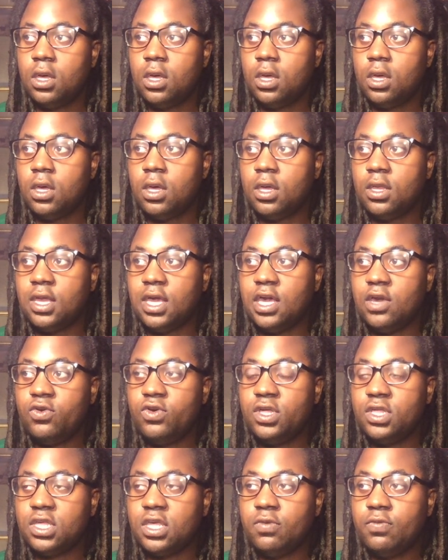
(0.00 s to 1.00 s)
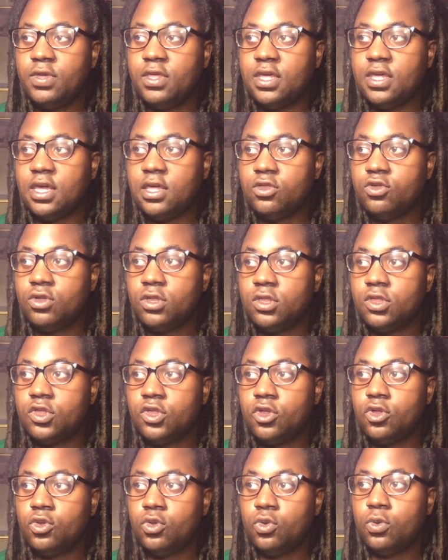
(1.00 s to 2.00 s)
And Aries can be dangerous
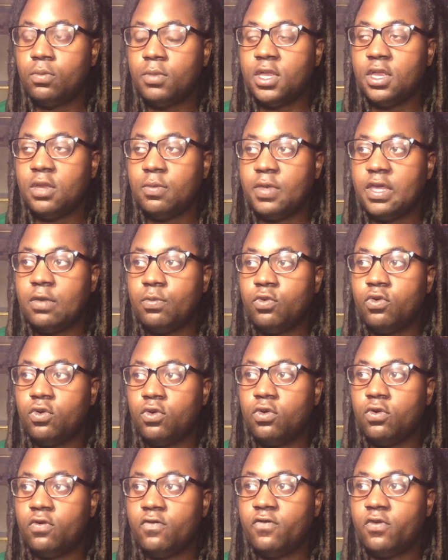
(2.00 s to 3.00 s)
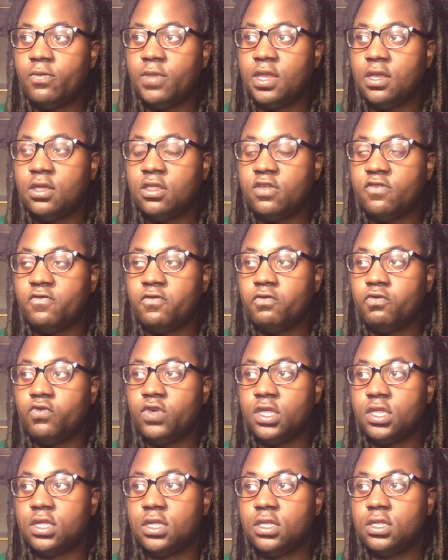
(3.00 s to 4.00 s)
to many people for many different
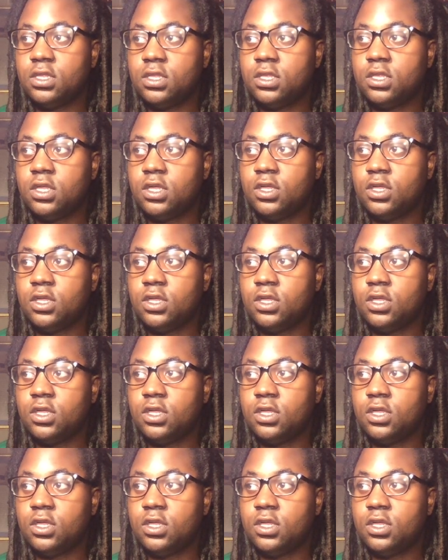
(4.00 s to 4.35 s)
reasons.